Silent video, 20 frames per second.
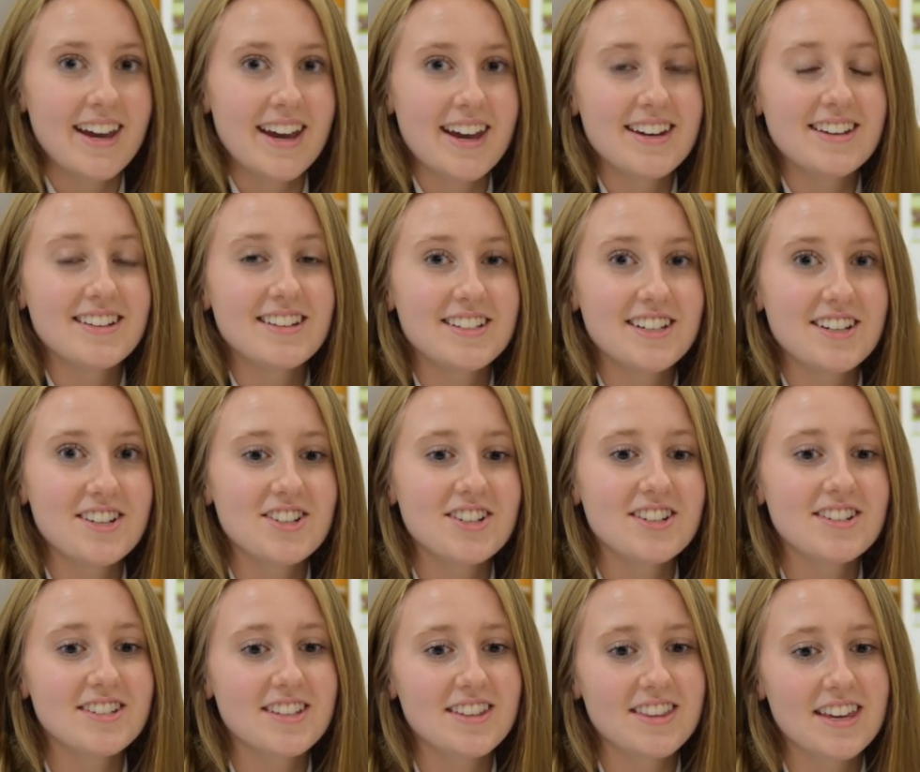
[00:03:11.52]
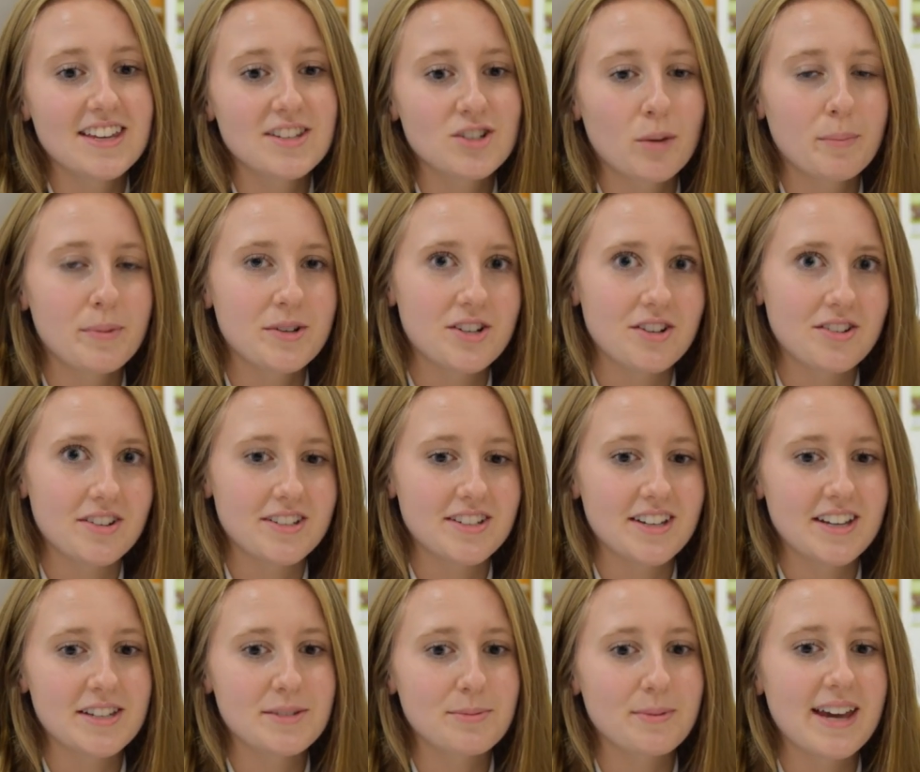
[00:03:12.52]
In addition to these
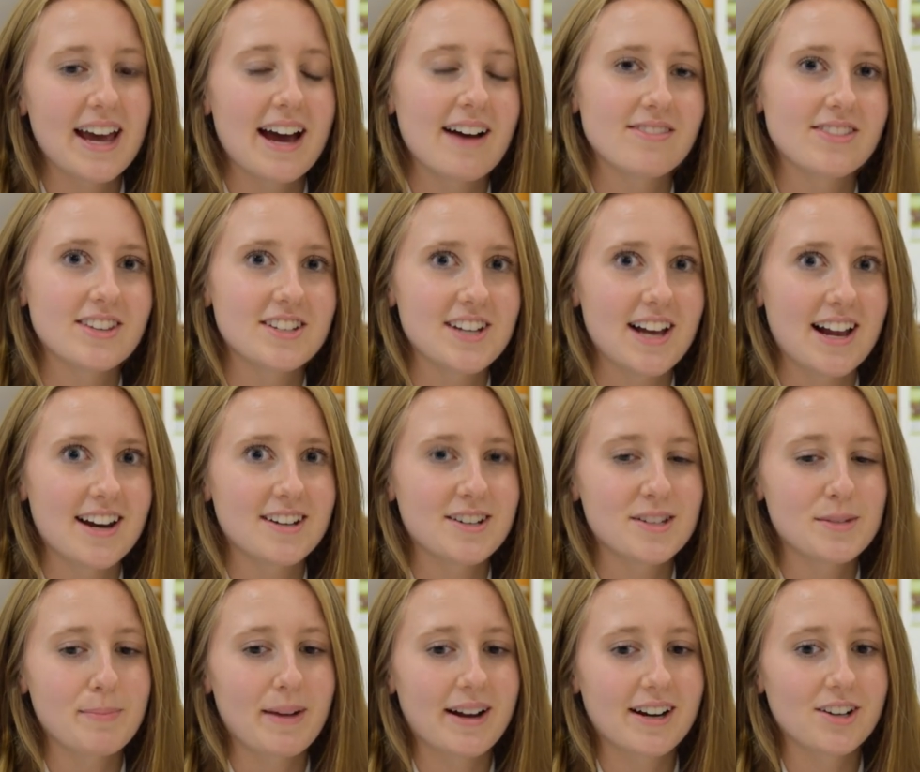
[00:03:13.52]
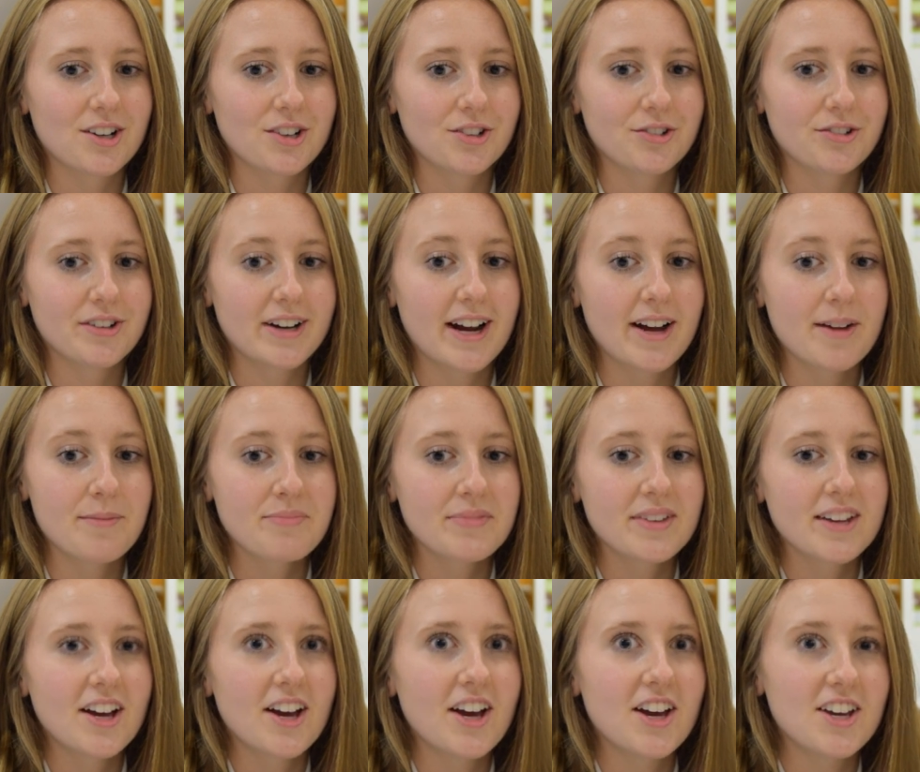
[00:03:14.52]
opportunities, we have the Challoners
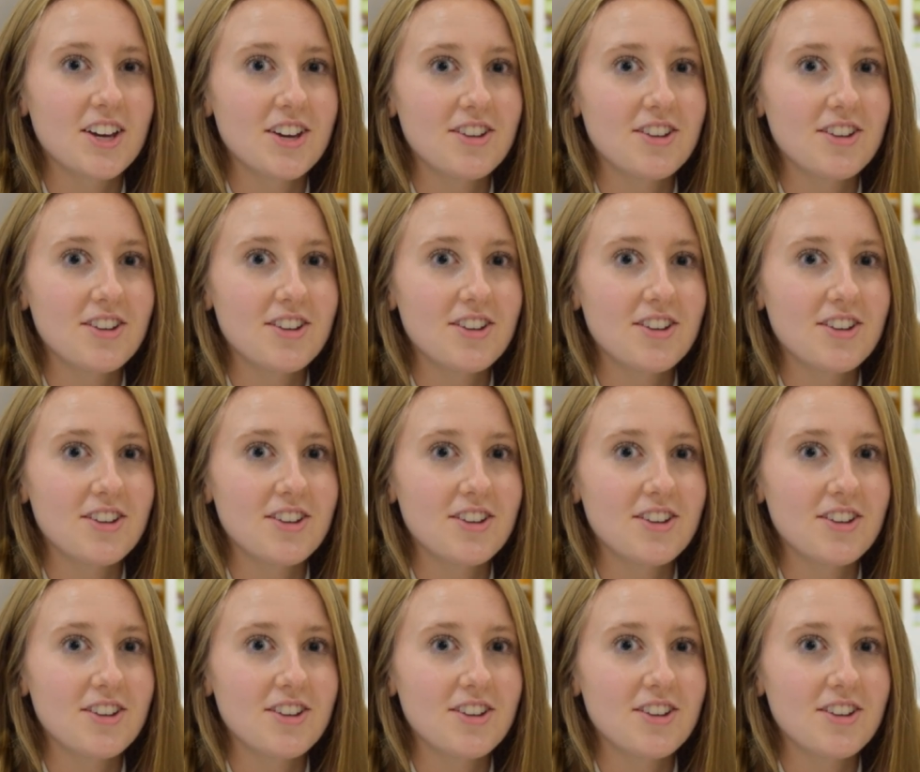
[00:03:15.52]
Baccalaureate,